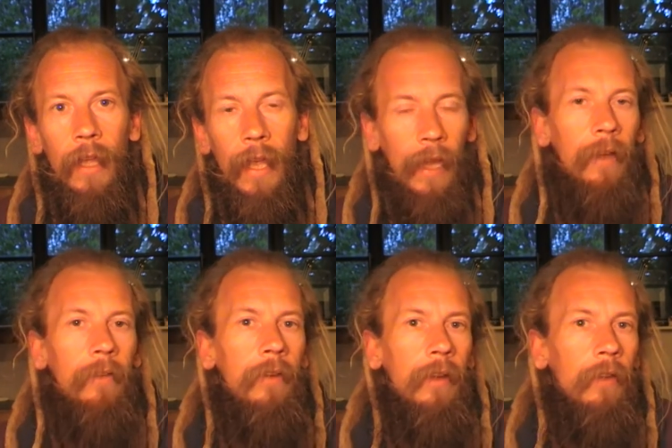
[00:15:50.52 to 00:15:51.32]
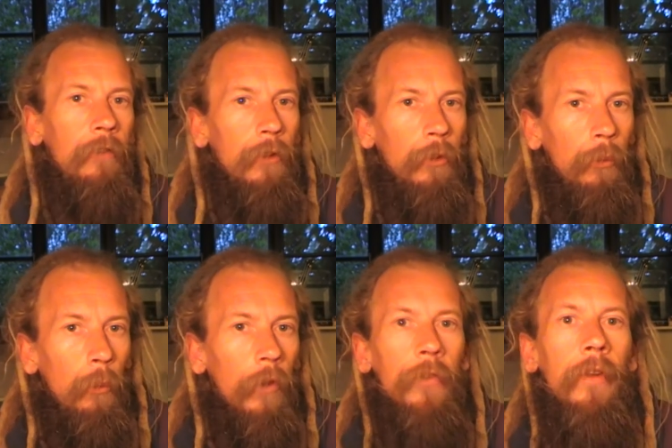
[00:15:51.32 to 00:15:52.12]
it if you
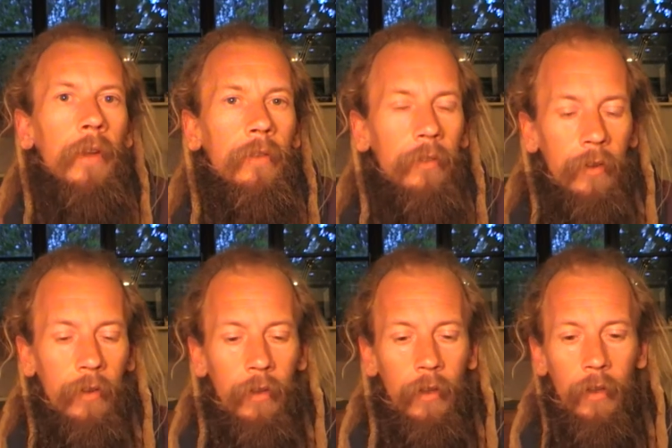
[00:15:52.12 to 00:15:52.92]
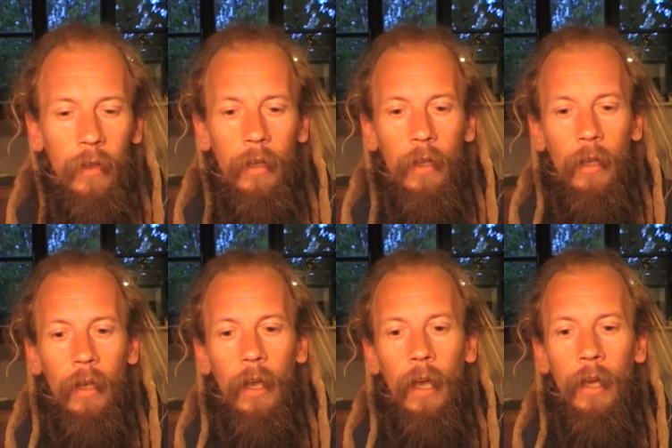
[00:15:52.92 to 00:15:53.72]
want it.
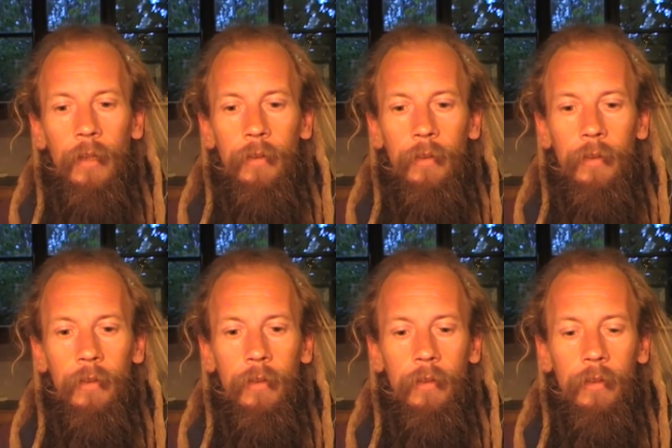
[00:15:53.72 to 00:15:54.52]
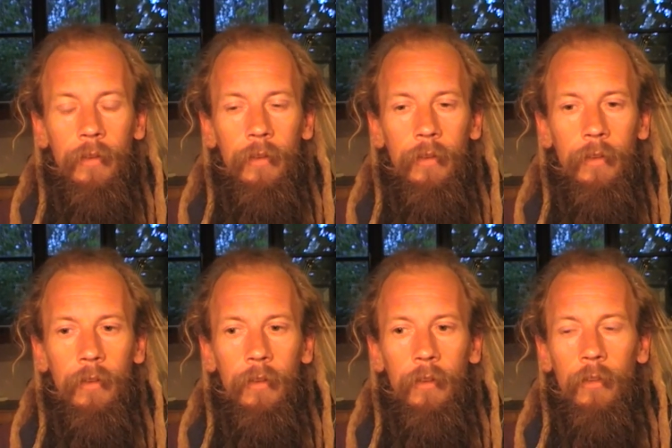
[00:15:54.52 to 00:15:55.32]
And
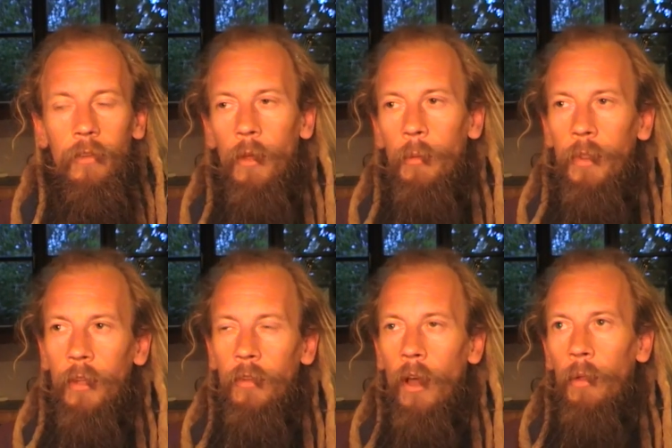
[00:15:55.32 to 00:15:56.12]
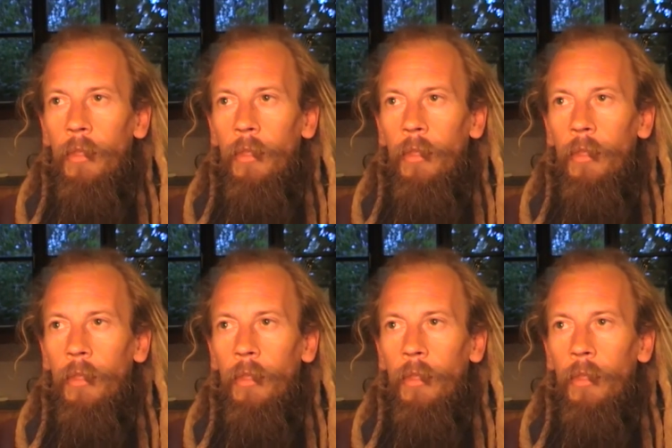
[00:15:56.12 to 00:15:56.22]
so with this whole